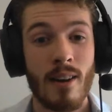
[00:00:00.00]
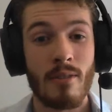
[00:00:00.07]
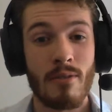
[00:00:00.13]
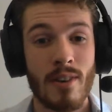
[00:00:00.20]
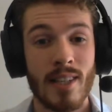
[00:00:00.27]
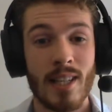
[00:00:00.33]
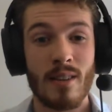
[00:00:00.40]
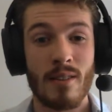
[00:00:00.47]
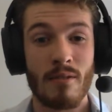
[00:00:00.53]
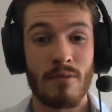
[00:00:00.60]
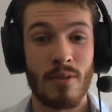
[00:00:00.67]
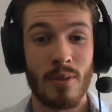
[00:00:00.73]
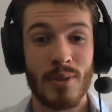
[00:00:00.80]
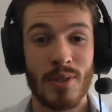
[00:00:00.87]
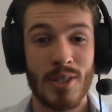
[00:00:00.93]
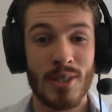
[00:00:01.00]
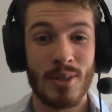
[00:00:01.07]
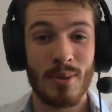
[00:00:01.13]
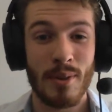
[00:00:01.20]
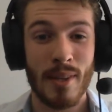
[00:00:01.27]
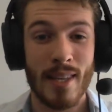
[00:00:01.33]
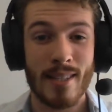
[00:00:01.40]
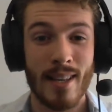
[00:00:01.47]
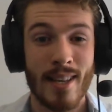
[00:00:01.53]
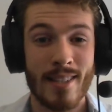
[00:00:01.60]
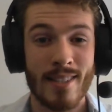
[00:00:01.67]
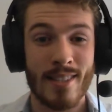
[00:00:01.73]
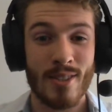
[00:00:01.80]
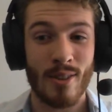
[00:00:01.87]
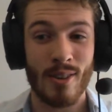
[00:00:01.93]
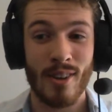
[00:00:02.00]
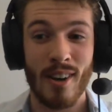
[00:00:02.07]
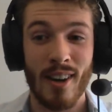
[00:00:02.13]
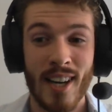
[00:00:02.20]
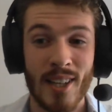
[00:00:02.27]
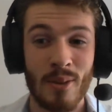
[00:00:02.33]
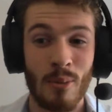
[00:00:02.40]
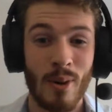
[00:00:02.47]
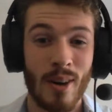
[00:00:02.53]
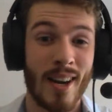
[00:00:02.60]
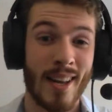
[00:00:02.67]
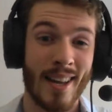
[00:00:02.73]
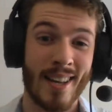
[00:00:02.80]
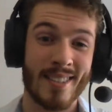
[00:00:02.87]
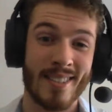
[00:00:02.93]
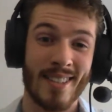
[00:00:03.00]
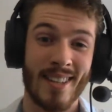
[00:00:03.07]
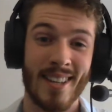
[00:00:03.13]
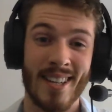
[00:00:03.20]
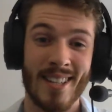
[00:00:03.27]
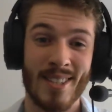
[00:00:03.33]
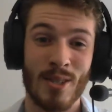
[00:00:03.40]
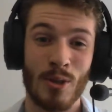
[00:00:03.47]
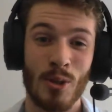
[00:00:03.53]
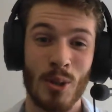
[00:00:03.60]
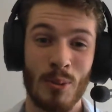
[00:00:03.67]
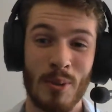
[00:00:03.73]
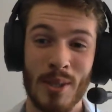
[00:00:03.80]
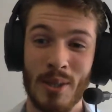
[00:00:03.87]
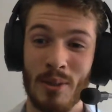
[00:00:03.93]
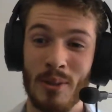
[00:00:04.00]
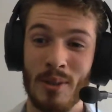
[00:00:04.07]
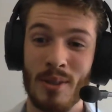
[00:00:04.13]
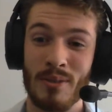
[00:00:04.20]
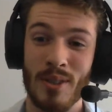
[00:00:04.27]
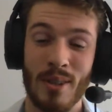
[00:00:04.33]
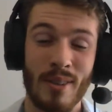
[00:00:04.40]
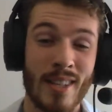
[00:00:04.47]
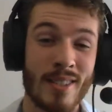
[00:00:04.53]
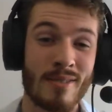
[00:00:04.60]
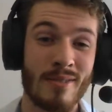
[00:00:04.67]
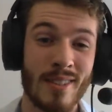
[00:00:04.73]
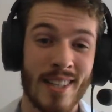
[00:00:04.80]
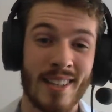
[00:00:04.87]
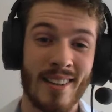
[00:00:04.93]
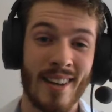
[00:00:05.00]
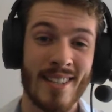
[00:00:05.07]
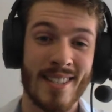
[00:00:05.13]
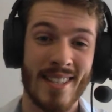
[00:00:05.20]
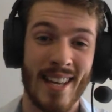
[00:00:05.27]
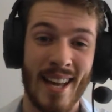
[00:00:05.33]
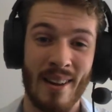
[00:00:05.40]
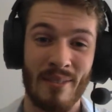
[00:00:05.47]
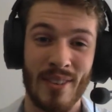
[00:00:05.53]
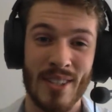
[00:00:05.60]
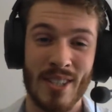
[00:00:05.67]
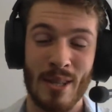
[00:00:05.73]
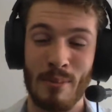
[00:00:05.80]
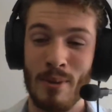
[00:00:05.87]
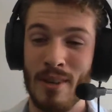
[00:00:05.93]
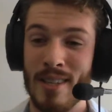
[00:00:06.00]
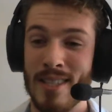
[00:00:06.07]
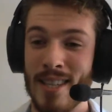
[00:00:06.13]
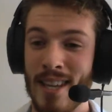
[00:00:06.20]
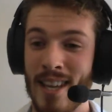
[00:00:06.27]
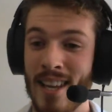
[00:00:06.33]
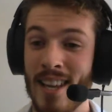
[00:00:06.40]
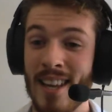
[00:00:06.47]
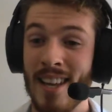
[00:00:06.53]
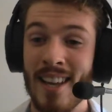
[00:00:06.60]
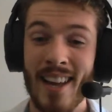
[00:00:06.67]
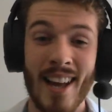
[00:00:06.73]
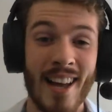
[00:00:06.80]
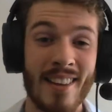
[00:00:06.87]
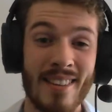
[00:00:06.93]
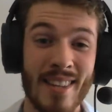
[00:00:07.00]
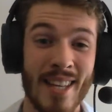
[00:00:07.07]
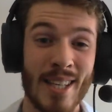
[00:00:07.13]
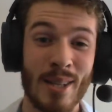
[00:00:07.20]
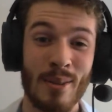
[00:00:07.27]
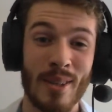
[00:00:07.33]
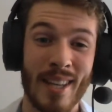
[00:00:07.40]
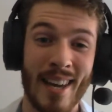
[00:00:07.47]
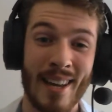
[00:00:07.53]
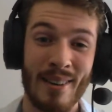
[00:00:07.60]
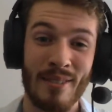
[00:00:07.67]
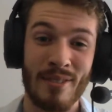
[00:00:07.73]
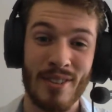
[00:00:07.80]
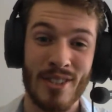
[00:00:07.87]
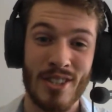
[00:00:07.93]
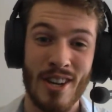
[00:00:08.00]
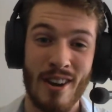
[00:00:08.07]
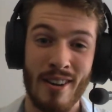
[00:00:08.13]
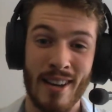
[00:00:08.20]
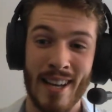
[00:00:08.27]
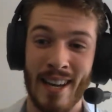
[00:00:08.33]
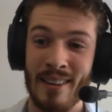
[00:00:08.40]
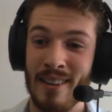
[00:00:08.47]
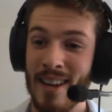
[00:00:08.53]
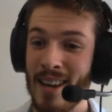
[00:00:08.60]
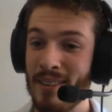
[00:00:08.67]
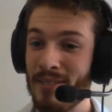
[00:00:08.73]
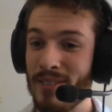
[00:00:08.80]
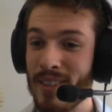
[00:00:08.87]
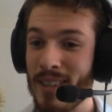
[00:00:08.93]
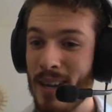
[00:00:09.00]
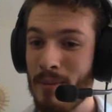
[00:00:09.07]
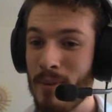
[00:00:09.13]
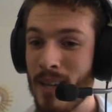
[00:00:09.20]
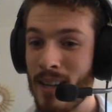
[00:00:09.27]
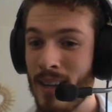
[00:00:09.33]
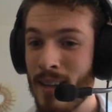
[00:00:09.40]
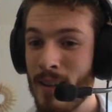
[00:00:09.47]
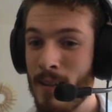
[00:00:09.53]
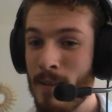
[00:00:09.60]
I really look forward to doing these lessons online where I get to talk with all of you. It's really nice to have this community. And thank you again for sharing and for coming.